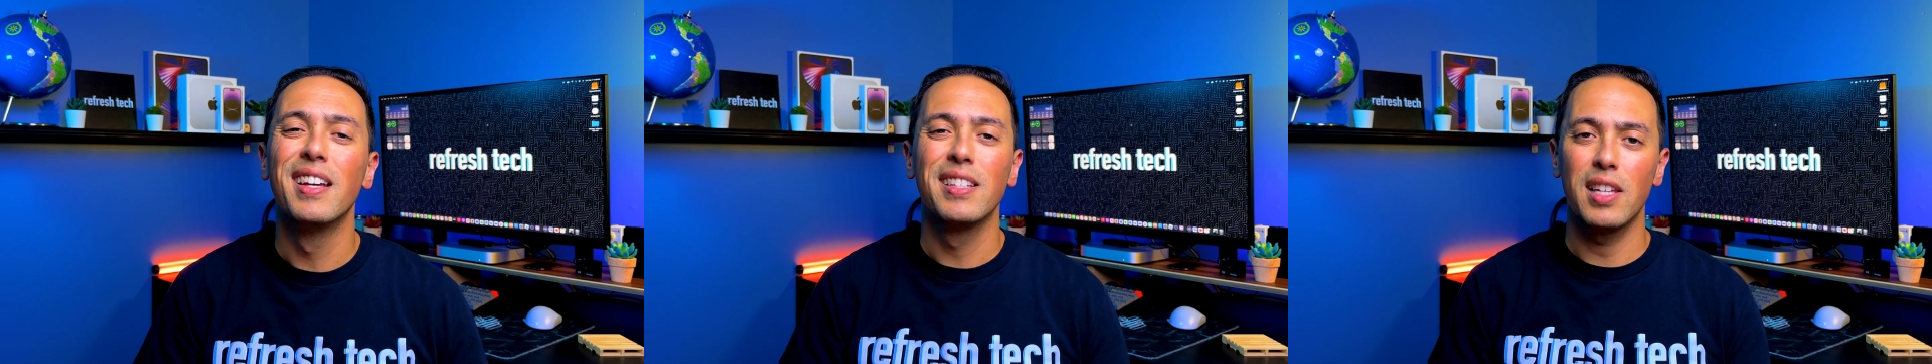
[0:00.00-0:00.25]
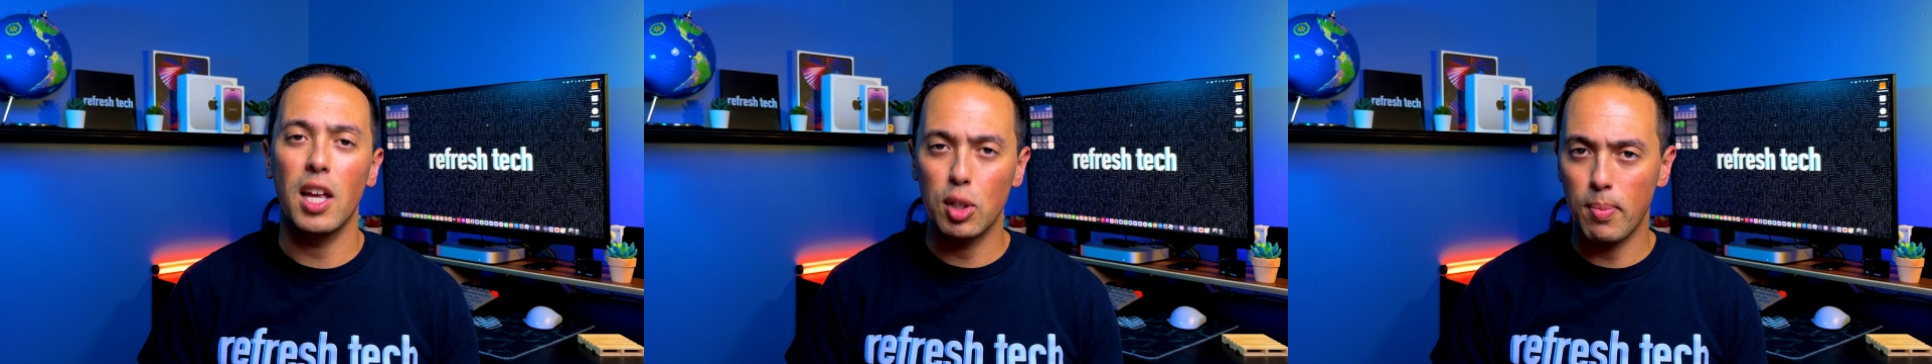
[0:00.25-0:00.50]

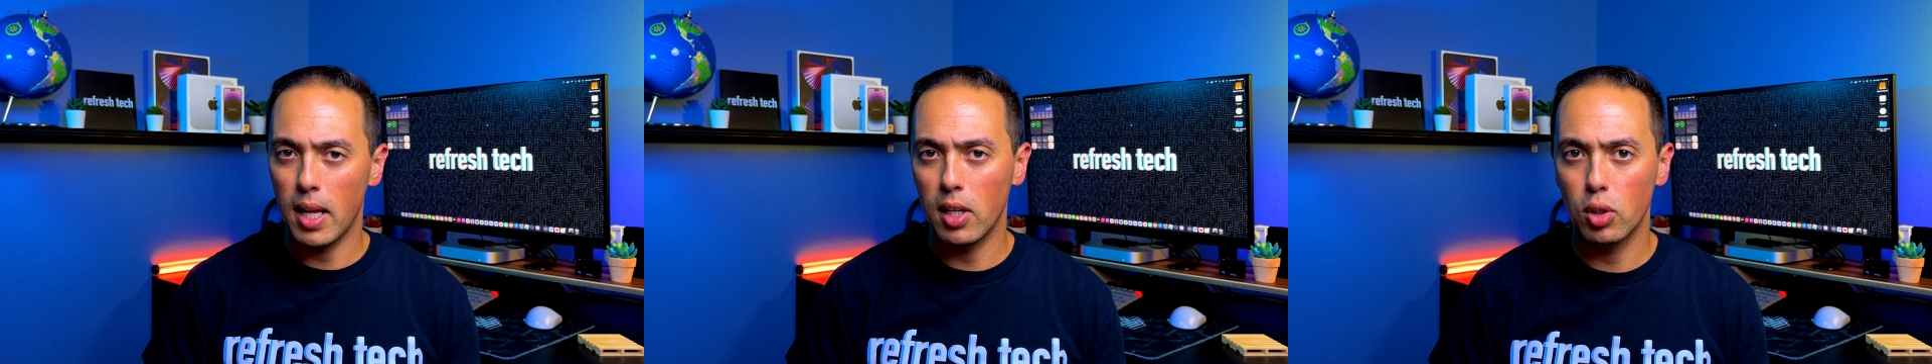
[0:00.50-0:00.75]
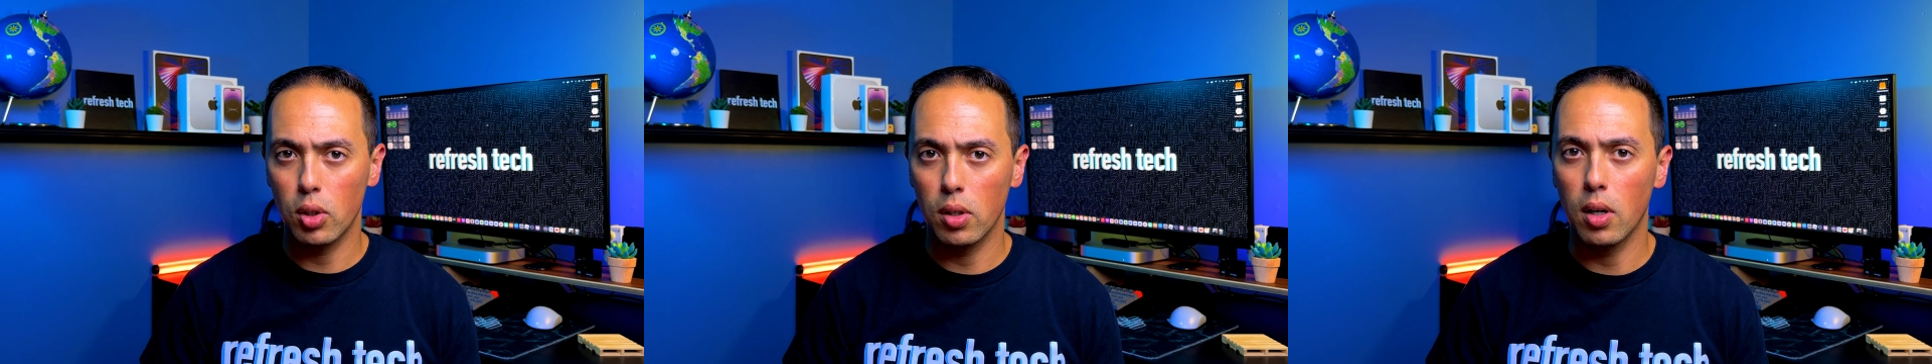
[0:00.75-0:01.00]
Stage
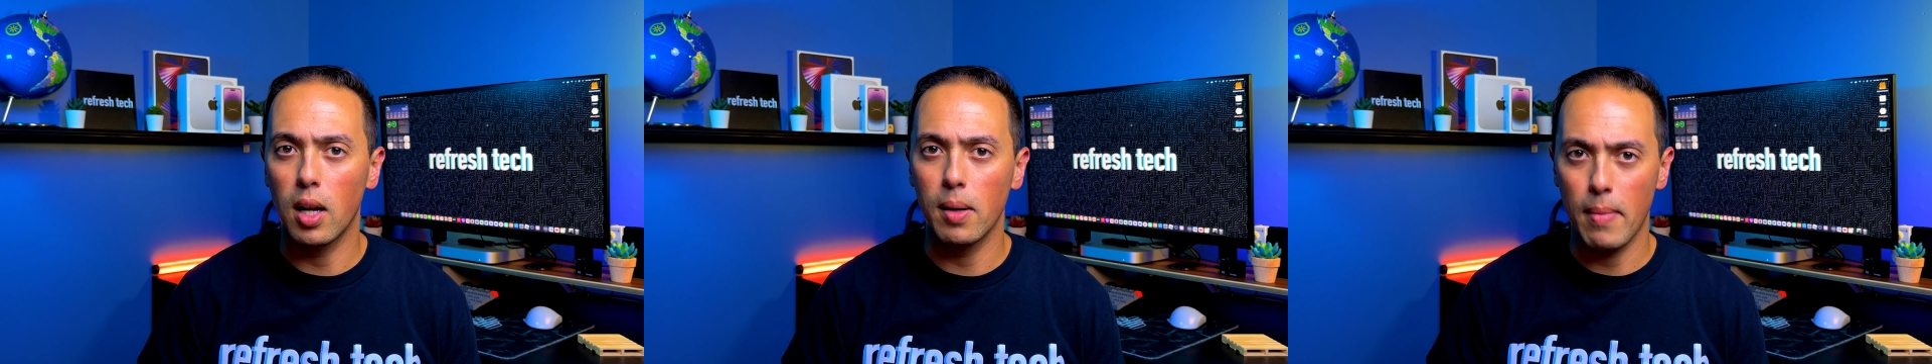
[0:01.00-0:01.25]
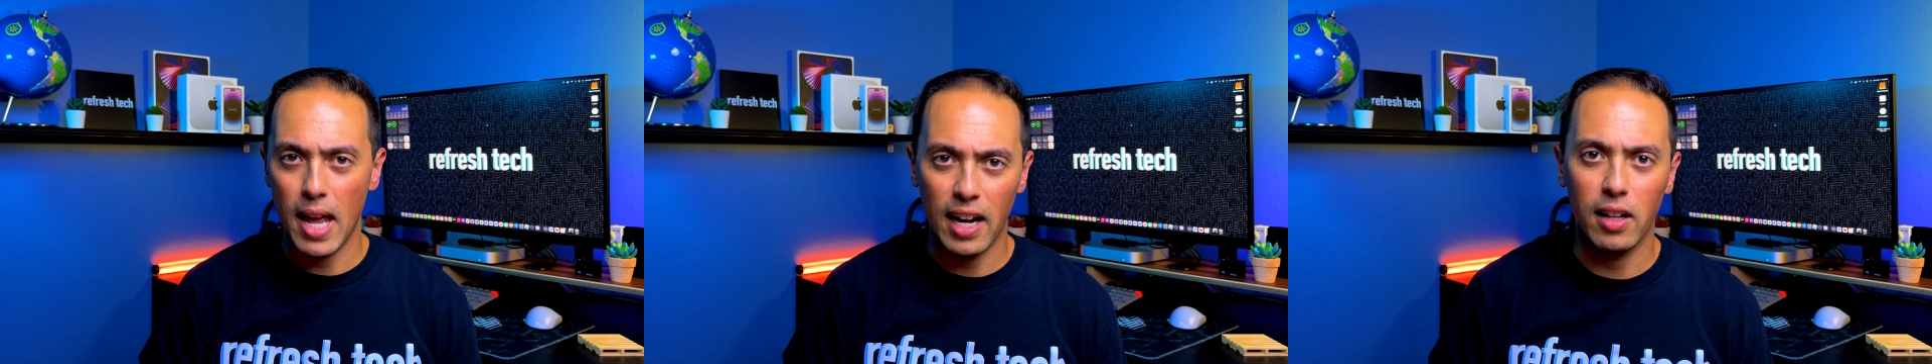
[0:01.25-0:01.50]
Manager
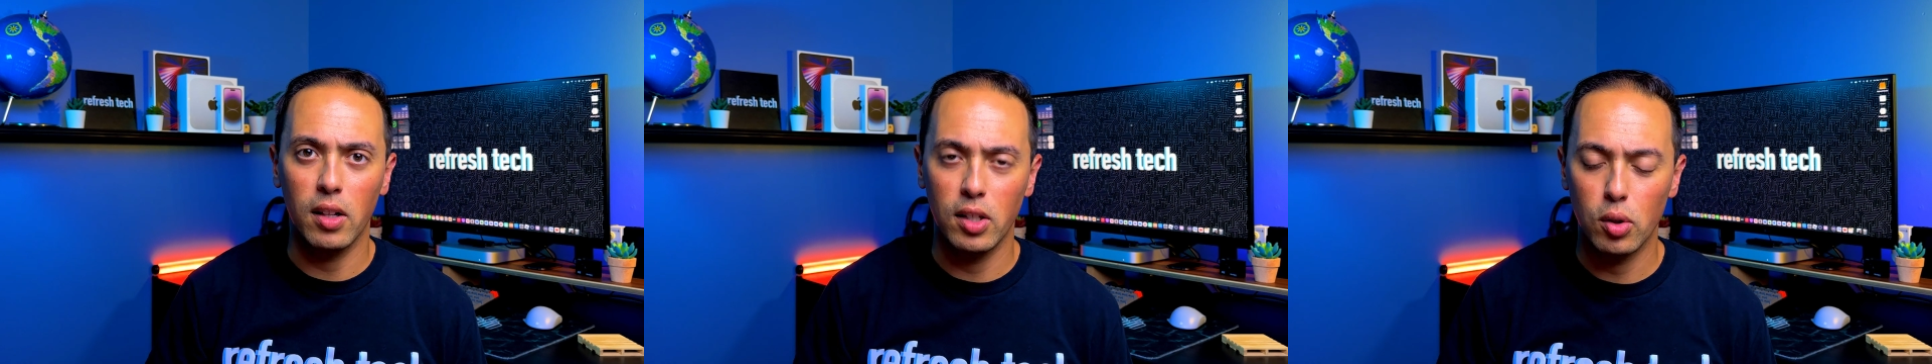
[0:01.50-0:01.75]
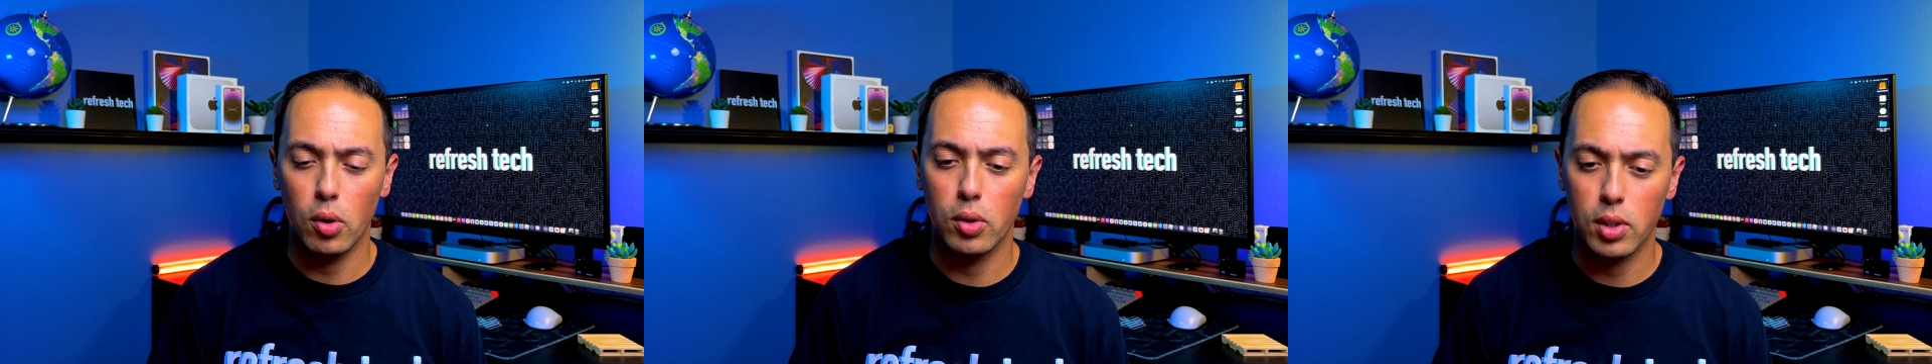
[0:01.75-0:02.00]
automatically
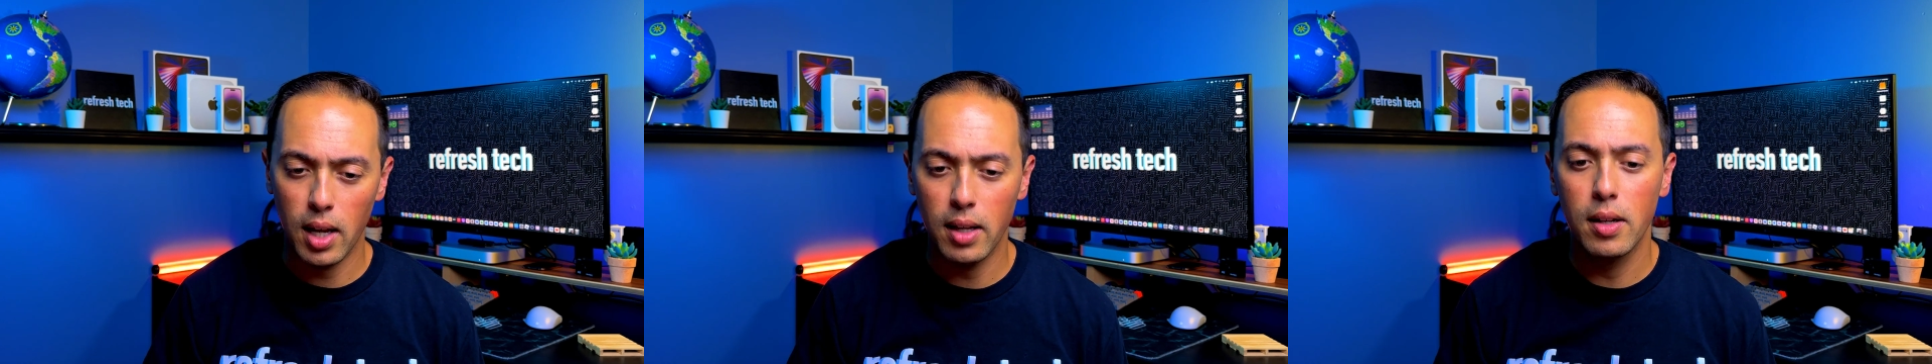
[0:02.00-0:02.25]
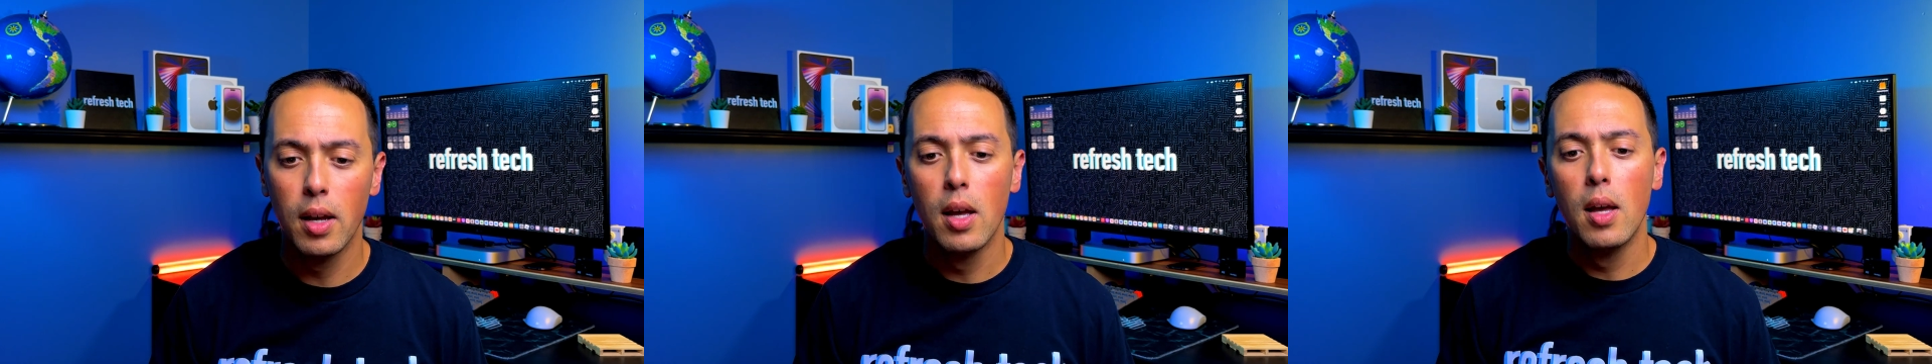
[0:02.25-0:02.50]
turns on.